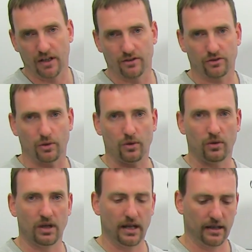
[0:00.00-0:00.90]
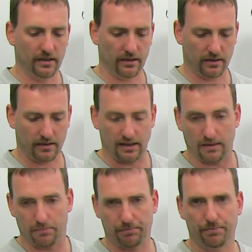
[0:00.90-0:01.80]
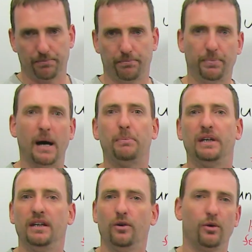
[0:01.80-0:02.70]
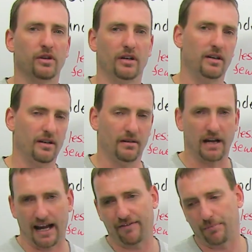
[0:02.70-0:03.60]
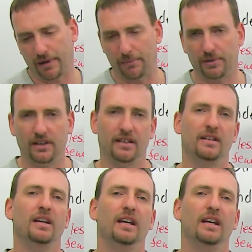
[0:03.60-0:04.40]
So the puppy I have a puppy and